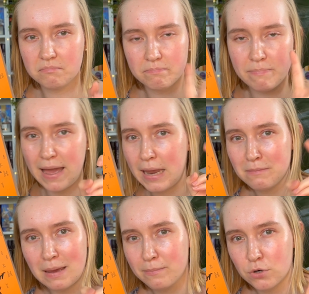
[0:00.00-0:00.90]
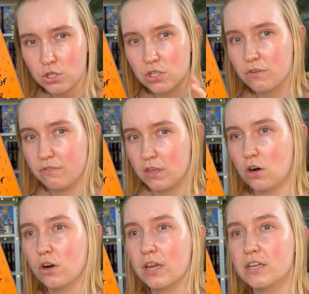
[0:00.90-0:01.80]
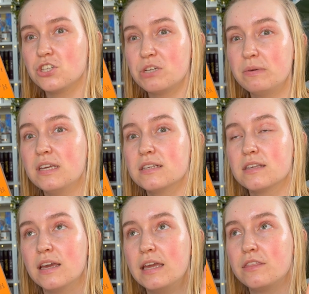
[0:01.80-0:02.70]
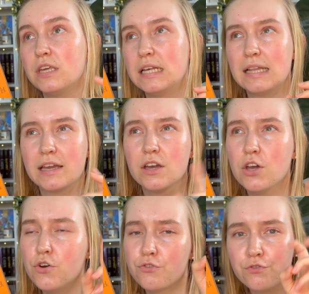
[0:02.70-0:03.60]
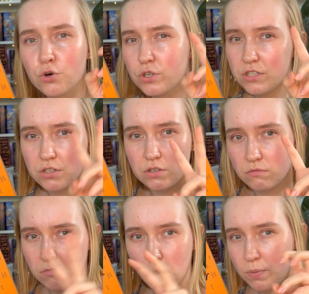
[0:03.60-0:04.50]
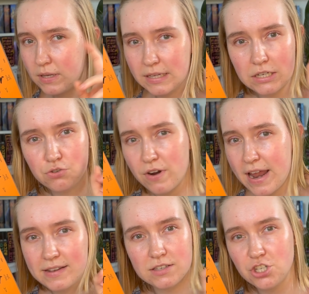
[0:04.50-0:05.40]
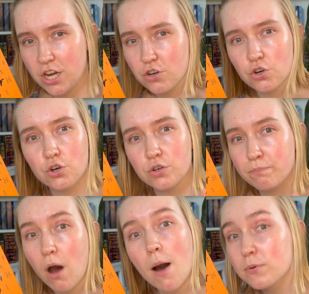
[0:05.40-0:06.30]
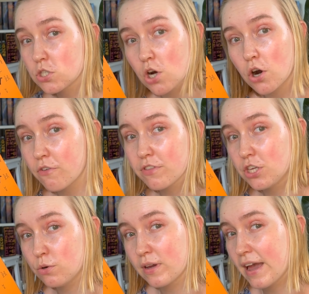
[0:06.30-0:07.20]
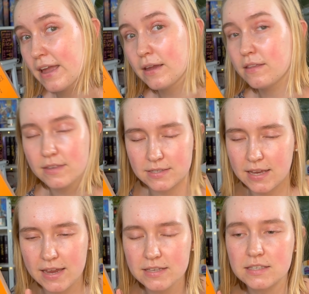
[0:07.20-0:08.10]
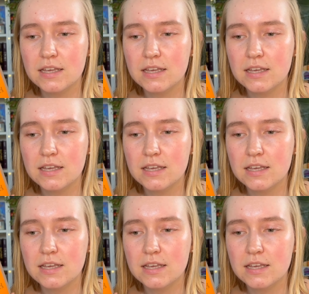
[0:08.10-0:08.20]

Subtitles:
band members of the Ark, and Jimmy is the like first openly transgender pop star of the UK in this case.